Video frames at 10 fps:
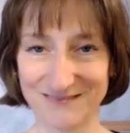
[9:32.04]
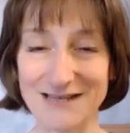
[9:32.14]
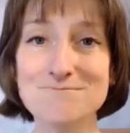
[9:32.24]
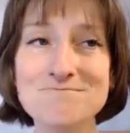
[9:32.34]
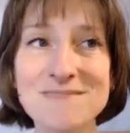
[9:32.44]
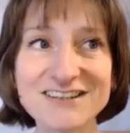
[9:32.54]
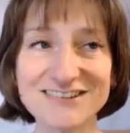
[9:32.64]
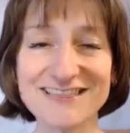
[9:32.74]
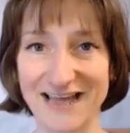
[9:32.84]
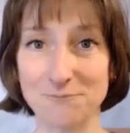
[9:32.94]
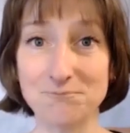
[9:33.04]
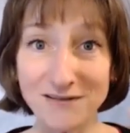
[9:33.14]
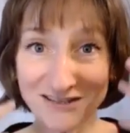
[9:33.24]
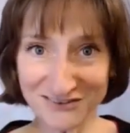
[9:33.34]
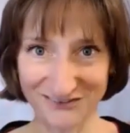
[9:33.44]
Imagine that,
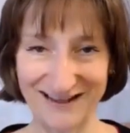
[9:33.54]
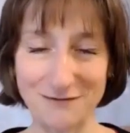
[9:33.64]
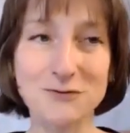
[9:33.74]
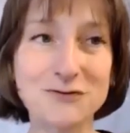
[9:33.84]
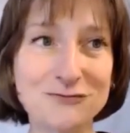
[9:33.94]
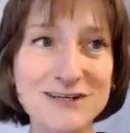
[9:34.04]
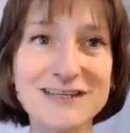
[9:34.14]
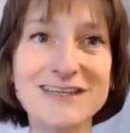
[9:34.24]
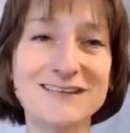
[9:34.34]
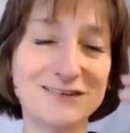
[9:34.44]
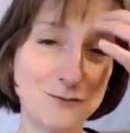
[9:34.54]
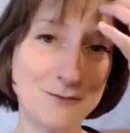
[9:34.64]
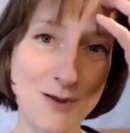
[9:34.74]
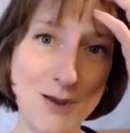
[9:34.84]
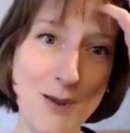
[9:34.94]
picture it. I want really
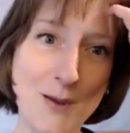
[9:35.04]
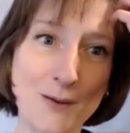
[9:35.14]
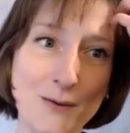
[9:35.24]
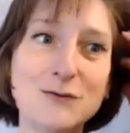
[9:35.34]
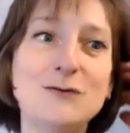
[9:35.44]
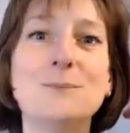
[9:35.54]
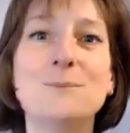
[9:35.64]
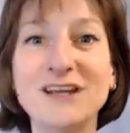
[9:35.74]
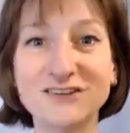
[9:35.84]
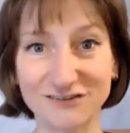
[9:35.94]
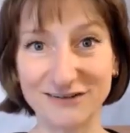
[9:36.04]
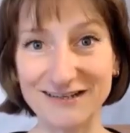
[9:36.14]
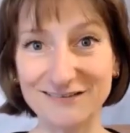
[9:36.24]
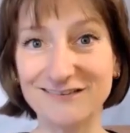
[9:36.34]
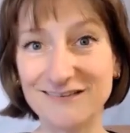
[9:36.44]
to you to picture
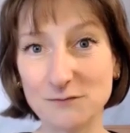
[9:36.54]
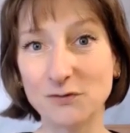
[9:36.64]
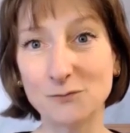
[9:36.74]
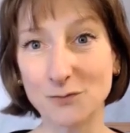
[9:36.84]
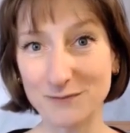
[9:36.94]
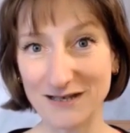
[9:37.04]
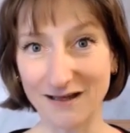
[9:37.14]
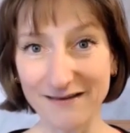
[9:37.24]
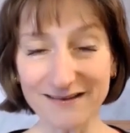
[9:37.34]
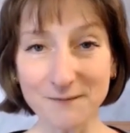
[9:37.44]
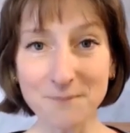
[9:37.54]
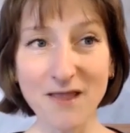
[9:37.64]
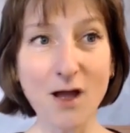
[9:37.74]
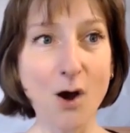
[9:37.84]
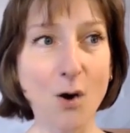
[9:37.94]
it to see what it would be like,
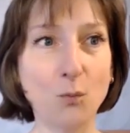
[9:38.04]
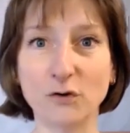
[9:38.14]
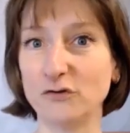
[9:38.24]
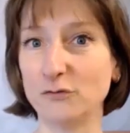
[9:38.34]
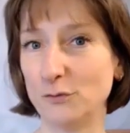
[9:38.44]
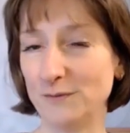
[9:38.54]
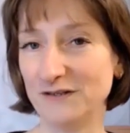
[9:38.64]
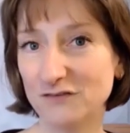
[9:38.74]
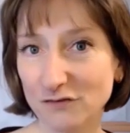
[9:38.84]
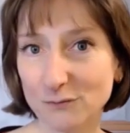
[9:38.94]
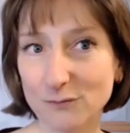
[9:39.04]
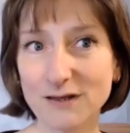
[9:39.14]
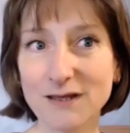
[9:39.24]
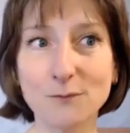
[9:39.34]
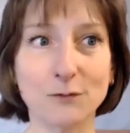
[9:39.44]
what you would be
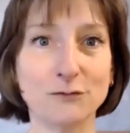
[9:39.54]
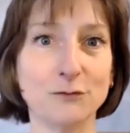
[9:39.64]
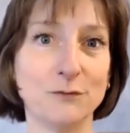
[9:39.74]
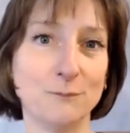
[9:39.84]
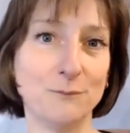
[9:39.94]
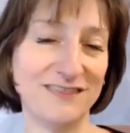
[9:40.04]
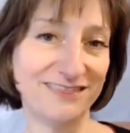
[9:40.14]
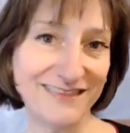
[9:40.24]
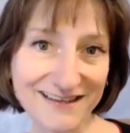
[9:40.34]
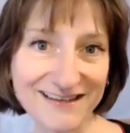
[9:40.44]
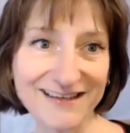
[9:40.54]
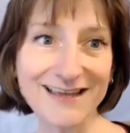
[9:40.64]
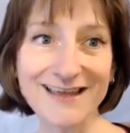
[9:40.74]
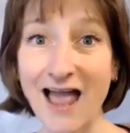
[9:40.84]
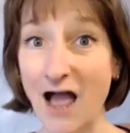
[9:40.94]
doing, what you would be
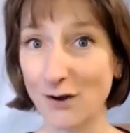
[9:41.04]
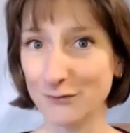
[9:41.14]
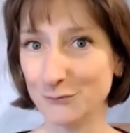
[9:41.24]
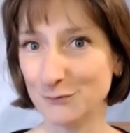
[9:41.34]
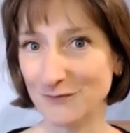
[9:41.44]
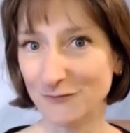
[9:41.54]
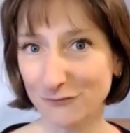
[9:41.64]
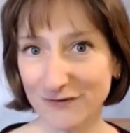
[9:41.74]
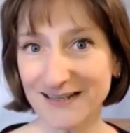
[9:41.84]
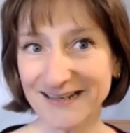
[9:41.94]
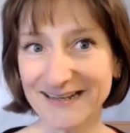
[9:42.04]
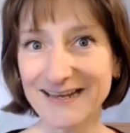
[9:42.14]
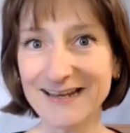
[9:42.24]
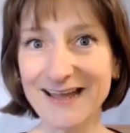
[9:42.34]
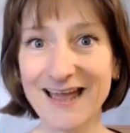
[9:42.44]
thinking, how you would be
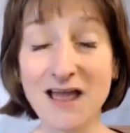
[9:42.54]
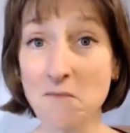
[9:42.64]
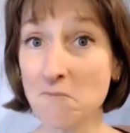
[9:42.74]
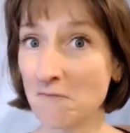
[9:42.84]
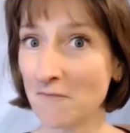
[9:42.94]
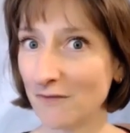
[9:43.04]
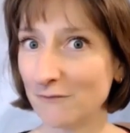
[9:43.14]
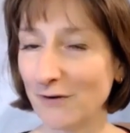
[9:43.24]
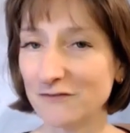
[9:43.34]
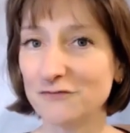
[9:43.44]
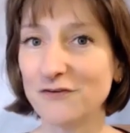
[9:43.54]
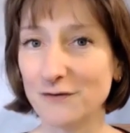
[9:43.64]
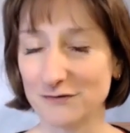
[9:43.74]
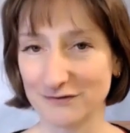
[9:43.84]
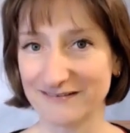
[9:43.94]
feeling. Right,
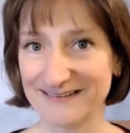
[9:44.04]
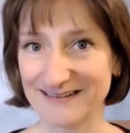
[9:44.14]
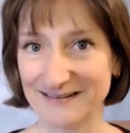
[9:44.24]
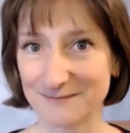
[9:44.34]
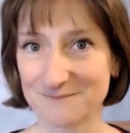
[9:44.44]
very interesting.